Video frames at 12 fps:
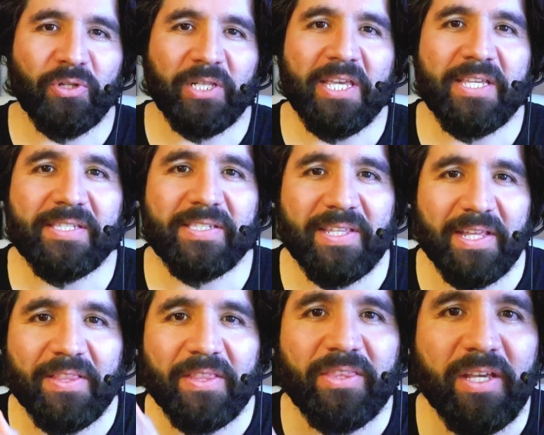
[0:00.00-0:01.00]
released
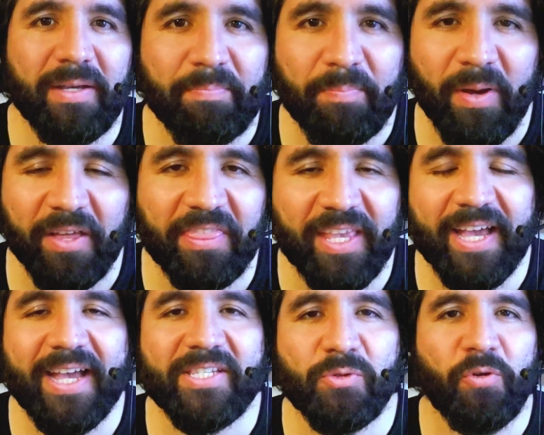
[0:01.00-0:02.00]
the
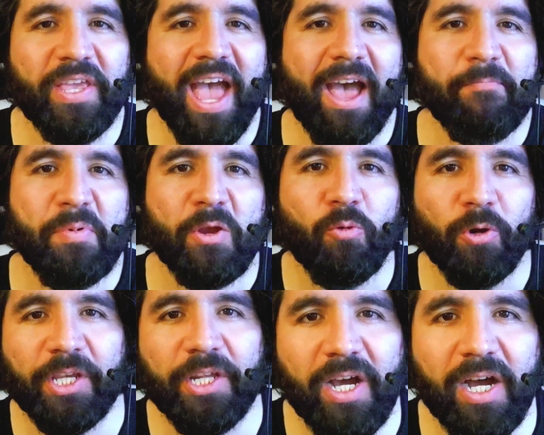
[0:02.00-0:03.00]
podcast we have been
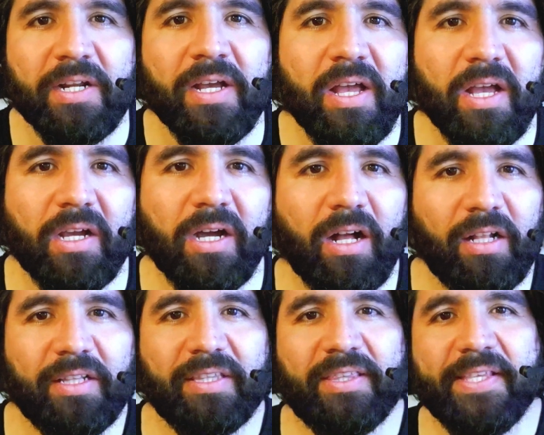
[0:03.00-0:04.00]
working on
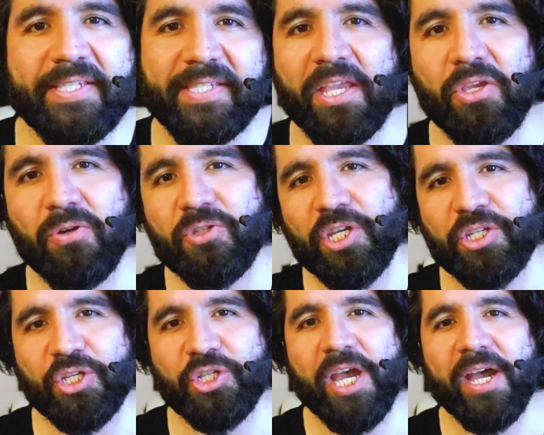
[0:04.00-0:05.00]
called Diseño
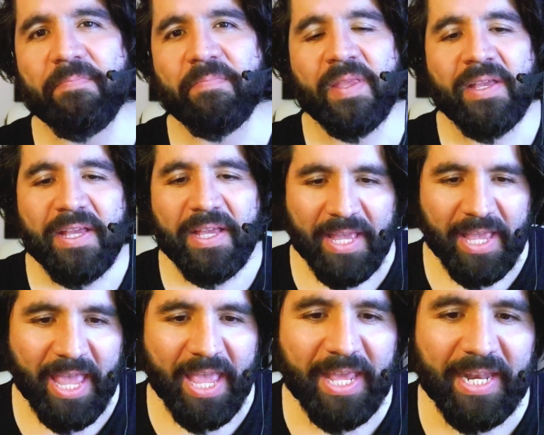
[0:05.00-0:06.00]
Cha-Cha-Cha.
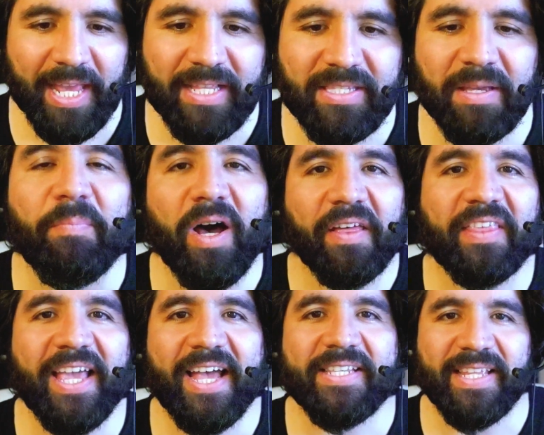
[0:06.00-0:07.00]
And it's a
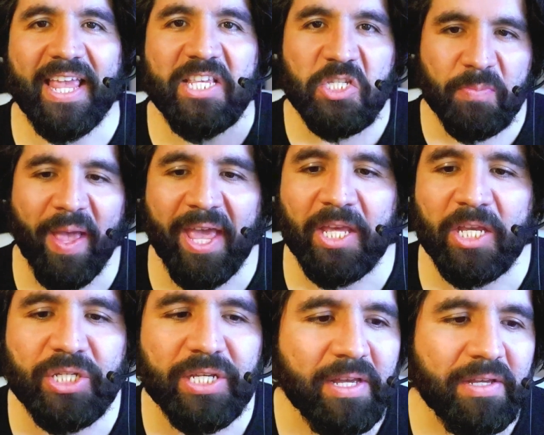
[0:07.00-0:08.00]
podcast in
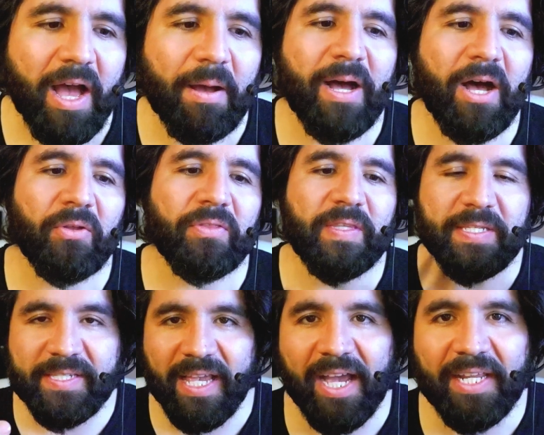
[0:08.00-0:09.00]
Spanish about
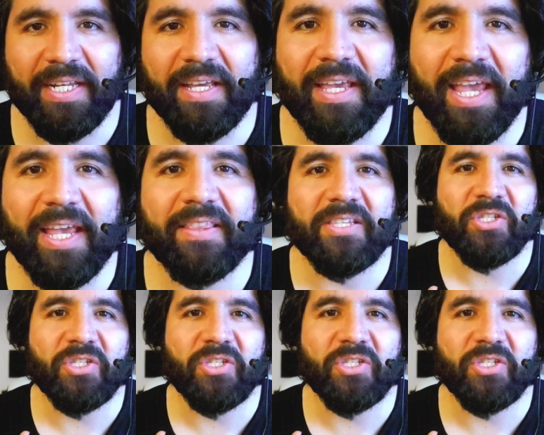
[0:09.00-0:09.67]
design and the